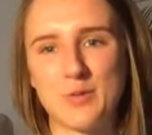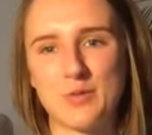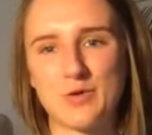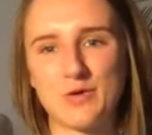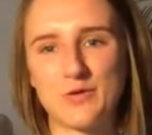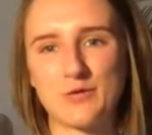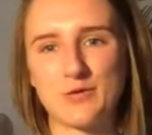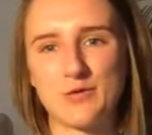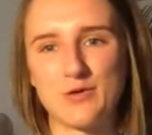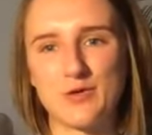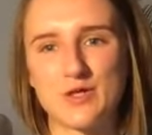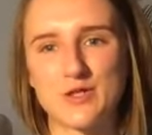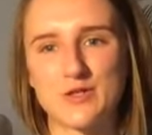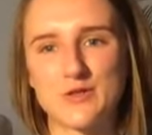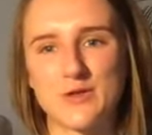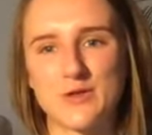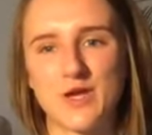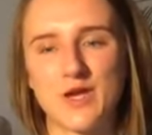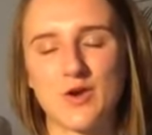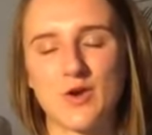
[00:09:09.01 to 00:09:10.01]
But of course,
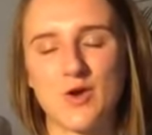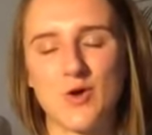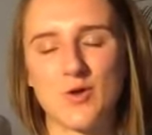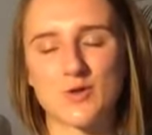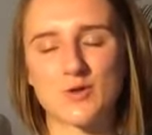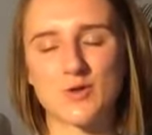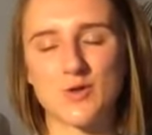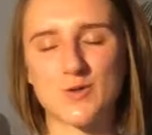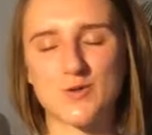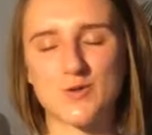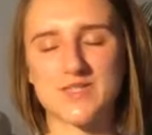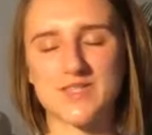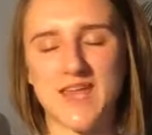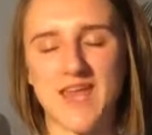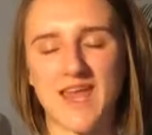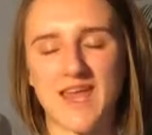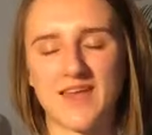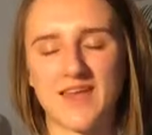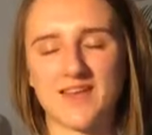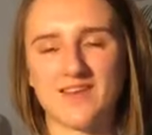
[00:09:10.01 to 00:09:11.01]
you can also
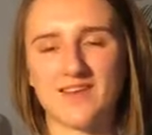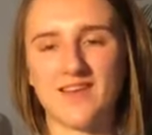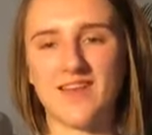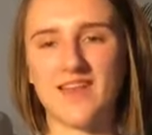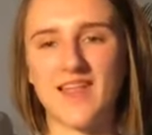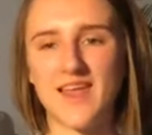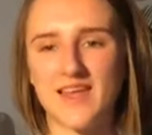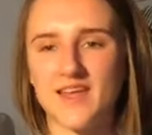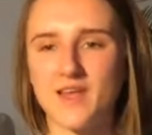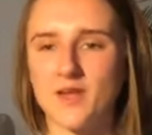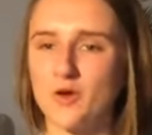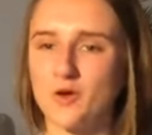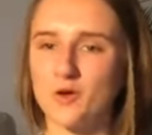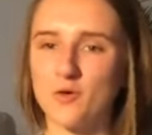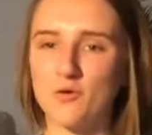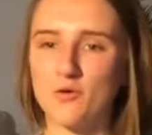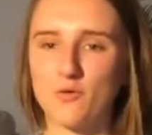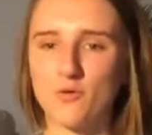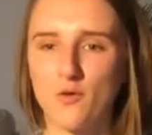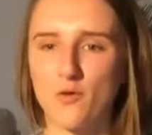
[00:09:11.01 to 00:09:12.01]
stay laying on
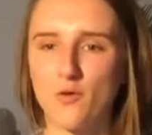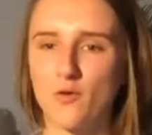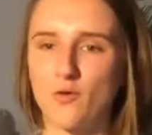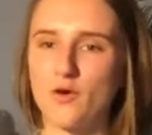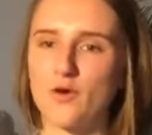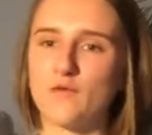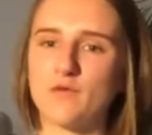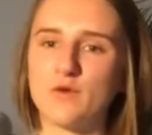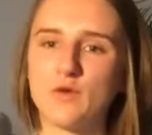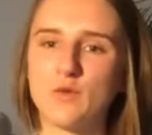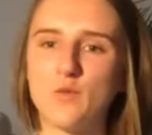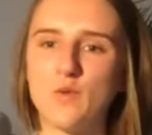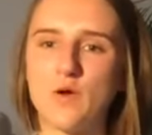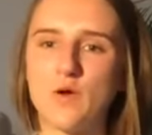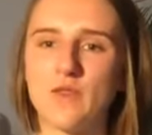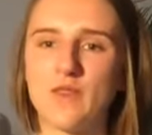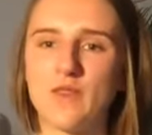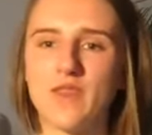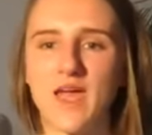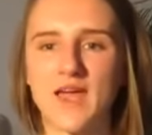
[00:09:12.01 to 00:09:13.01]
the floor if you
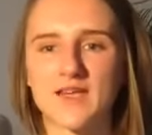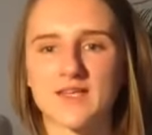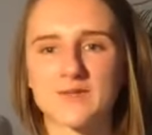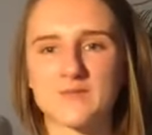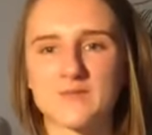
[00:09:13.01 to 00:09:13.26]
want that.